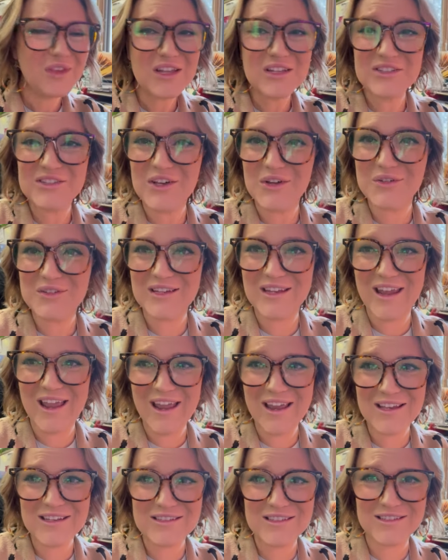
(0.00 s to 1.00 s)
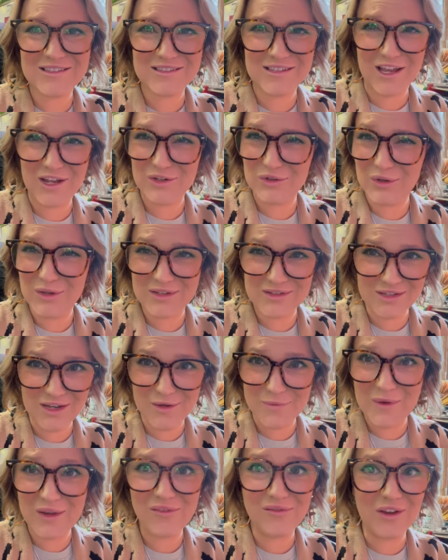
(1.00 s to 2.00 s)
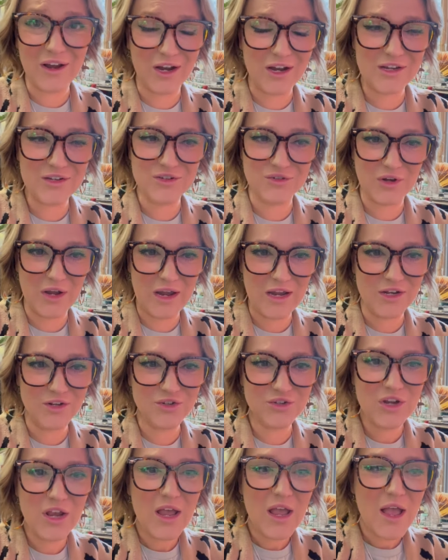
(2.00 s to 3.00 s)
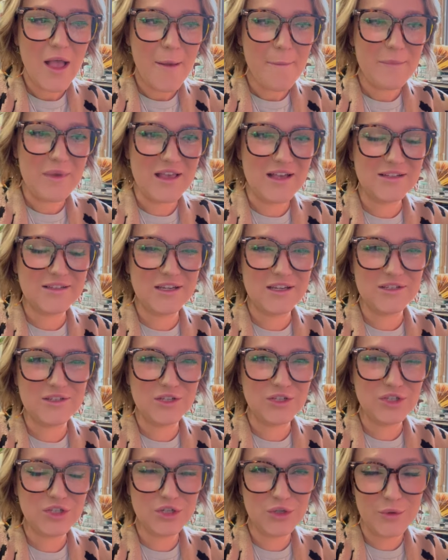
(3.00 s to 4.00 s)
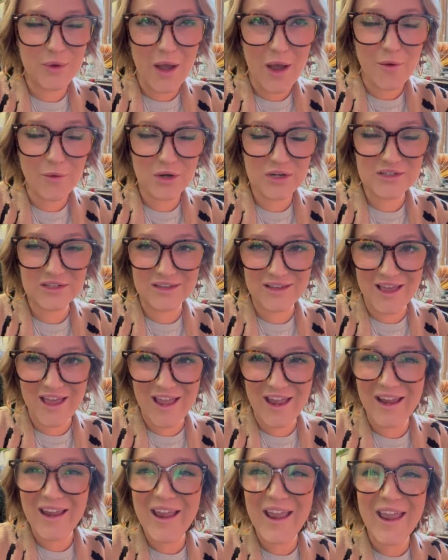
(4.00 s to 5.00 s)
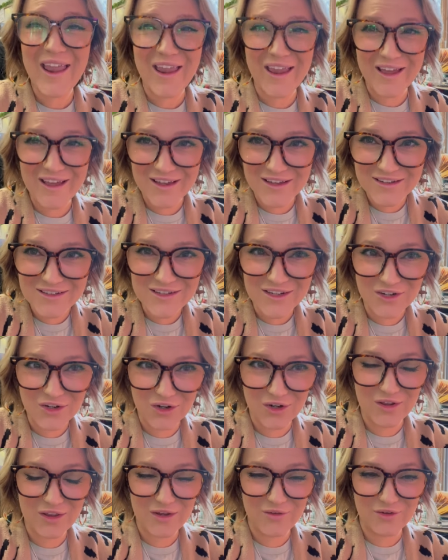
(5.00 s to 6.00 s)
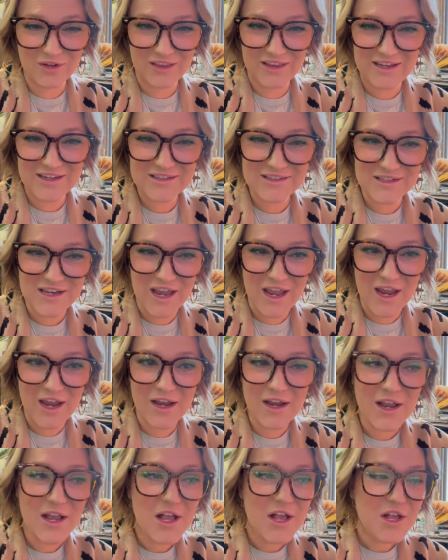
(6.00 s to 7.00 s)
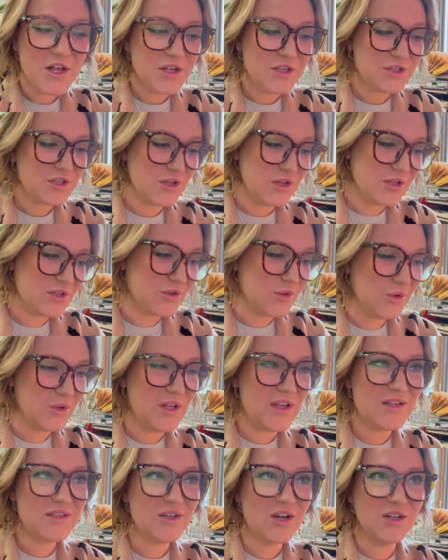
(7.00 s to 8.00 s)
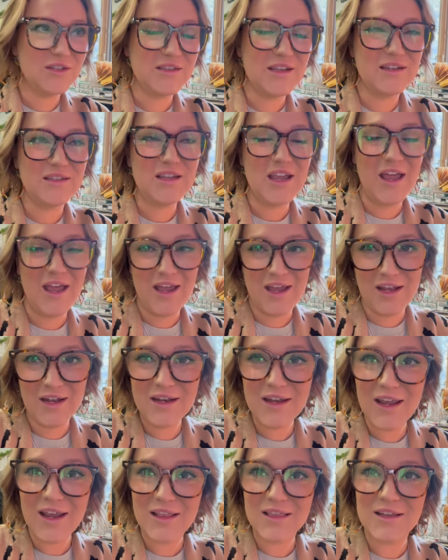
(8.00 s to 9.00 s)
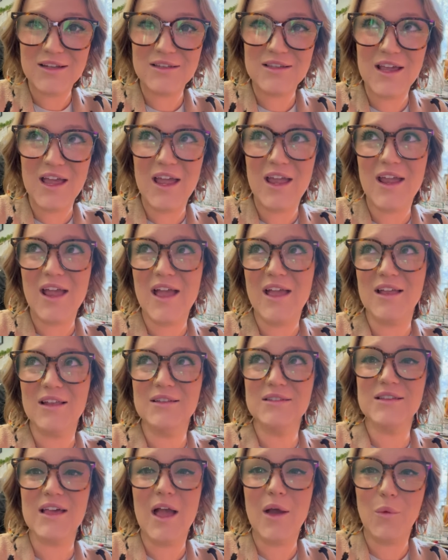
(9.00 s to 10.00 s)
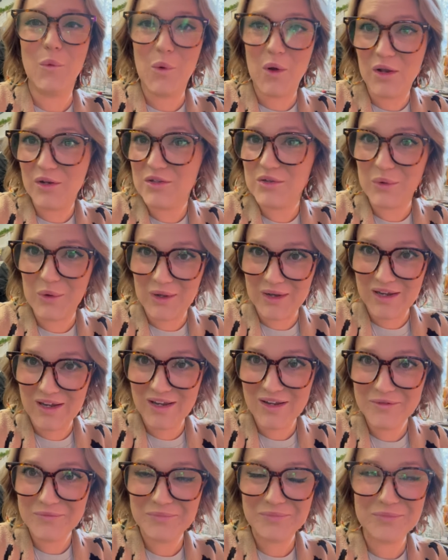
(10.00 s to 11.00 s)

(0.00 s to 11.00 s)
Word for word: So today's schedule is going to be very strange because it is a two-hour delay and an early release day. So the school day starts at 10 and the day ends at 1.20.